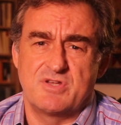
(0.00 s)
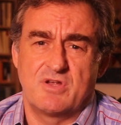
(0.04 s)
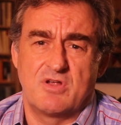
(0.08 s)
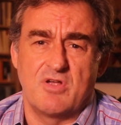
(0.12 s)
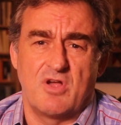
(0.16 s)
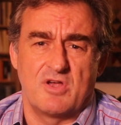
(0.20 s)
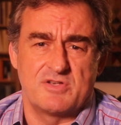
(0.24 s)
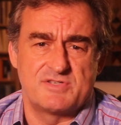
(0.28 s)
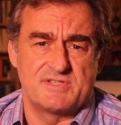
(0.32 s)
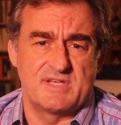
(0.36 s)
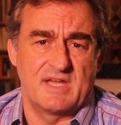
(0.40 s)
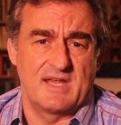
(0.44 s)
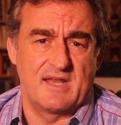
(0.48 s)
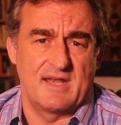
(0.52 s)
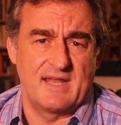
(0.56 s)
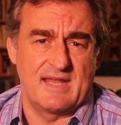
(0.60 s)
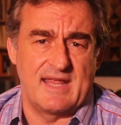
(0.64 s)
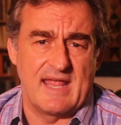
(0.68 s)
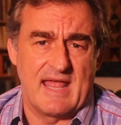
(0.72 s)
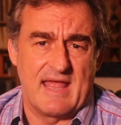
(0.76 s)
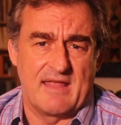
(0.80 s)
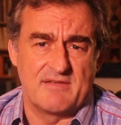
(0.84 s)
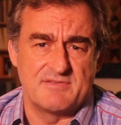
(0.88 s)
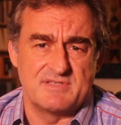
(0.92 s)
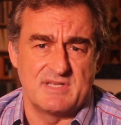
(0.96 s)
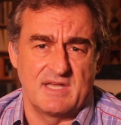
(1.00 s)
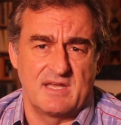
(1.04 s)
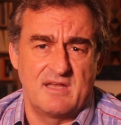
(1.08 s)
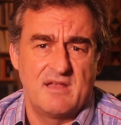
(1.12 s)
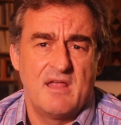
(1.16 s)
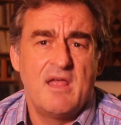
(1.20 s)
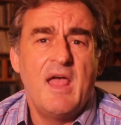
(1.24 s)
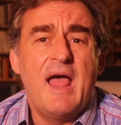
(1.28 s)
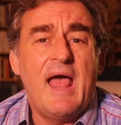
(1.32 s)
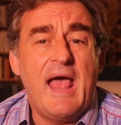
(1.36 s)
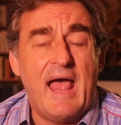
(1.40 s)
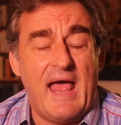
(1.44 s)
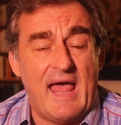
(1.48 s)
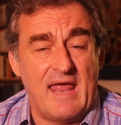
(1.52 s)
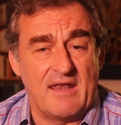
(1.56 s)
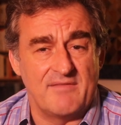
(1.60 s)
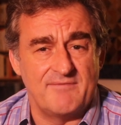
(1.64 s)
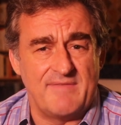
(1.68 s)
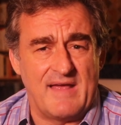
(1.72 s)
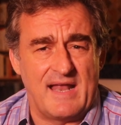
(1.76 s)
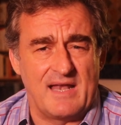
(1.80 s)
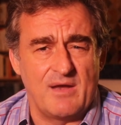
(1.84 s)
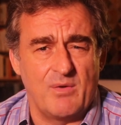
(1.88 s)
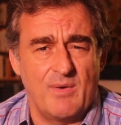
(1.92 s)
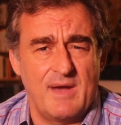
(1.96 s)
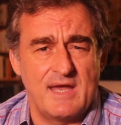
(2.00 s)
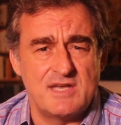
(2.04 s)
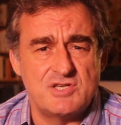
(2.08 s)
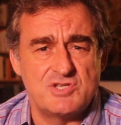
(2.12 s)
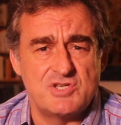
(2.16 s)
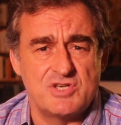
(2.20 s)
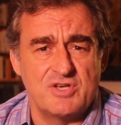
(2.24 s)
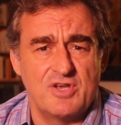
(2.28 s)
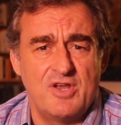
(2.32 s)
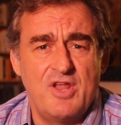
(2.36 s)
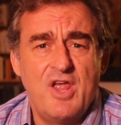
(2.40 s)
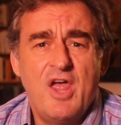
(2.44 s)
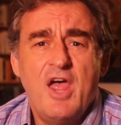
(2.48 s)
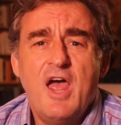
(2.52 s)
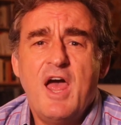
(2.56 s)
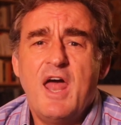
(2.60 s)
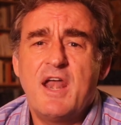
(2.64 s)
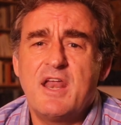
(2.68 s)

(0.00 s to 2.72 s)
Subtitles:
to costing and accounting and valuation,